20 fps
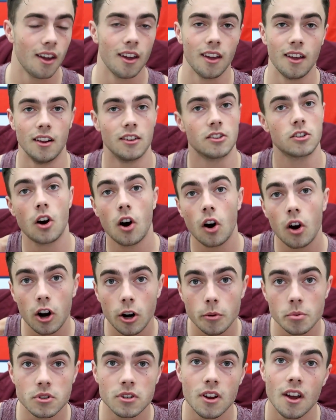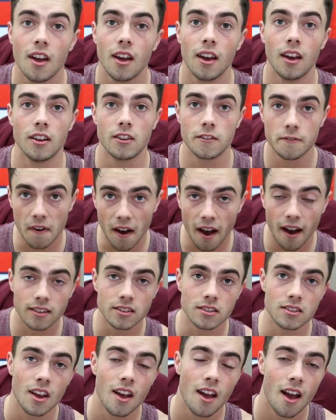It is carbs, it's
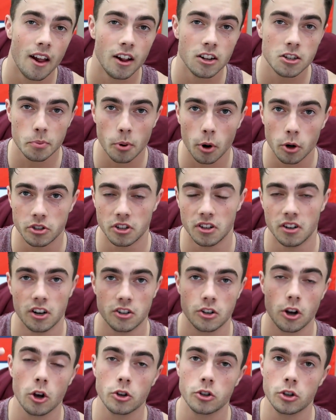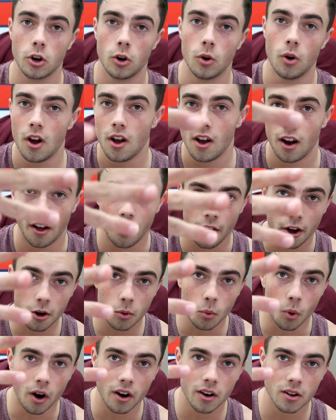fats, and it's protein. There's also another
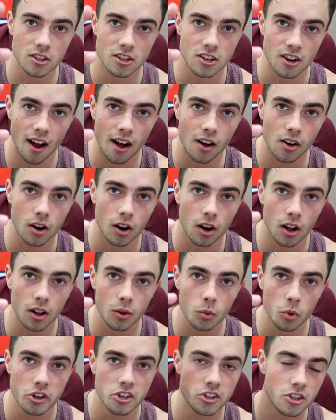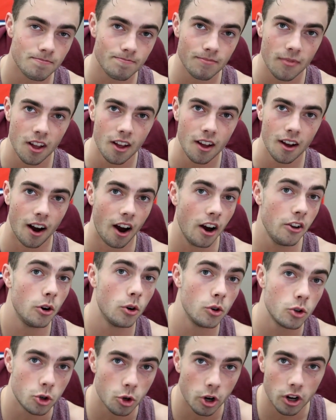one, it's alcohol, which I
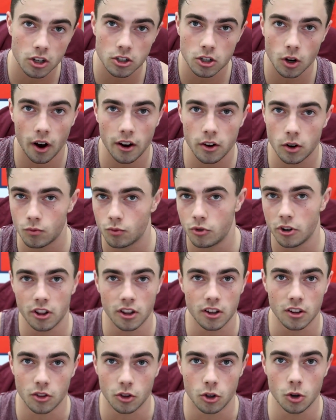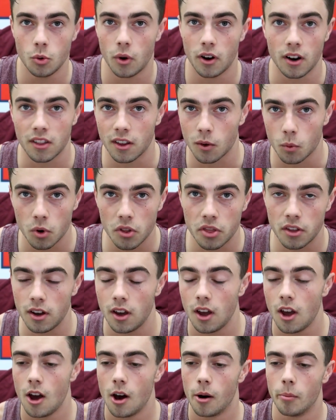don't drink, so I don't really do anything with
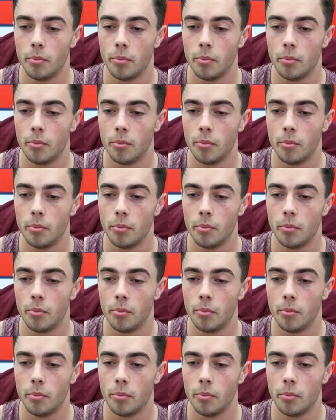it.